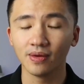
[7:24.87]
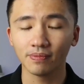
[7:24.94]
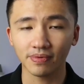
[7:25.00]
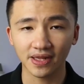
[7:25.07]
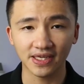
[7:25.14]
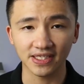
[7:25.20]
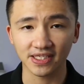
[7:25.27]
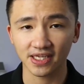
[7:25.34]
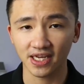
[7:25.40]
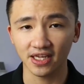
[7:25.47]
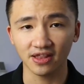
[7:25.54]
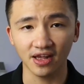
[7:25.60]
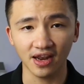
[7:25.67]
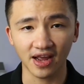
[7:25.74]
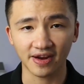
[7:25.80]
please
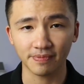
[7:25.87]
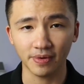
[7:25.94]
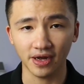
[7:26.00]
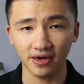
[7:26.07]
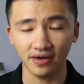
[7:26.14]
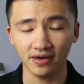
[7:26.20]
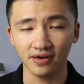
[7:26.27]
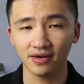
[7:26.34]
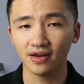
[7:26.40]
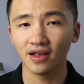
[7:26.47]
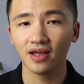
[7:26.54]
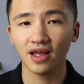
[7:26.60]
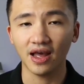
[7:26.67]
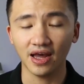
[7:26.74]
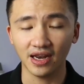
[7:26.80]
hit the like button.
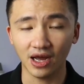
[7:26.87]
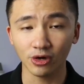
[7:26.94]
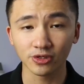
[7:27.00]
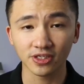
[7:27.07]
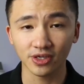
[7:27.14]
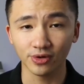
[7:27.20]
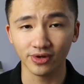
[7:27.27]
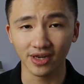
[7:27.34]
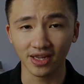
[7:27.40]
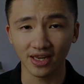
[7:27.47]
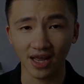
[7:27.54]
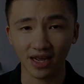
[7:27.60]
And I will see you in the